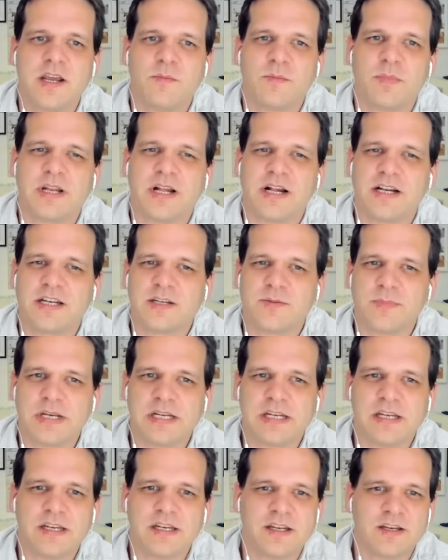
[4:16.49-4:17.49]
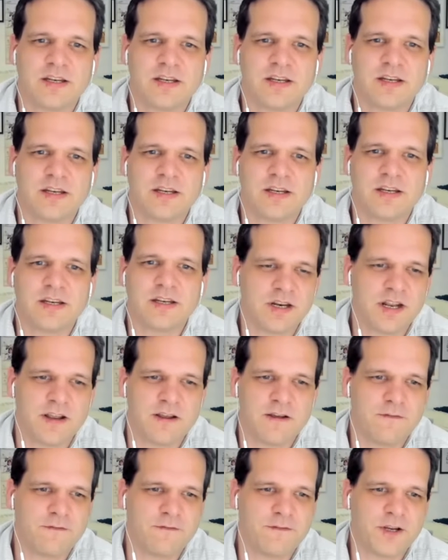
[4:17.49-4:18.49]
But ultimately, then you have a
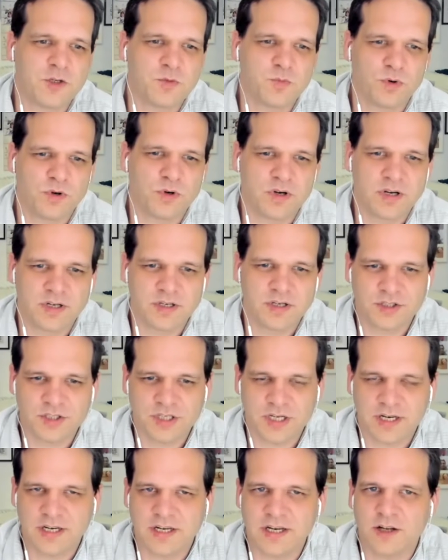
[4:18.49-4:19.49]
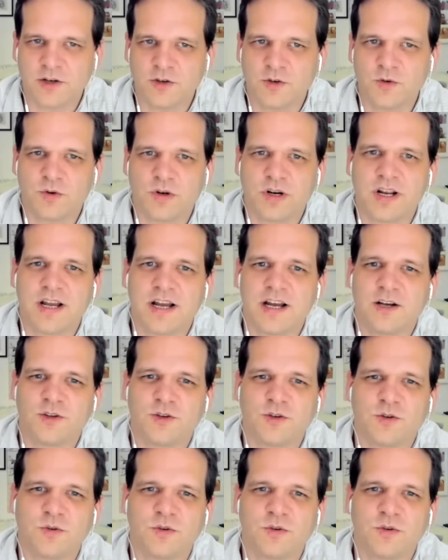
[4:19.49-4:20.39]
Facebook shutting down your account,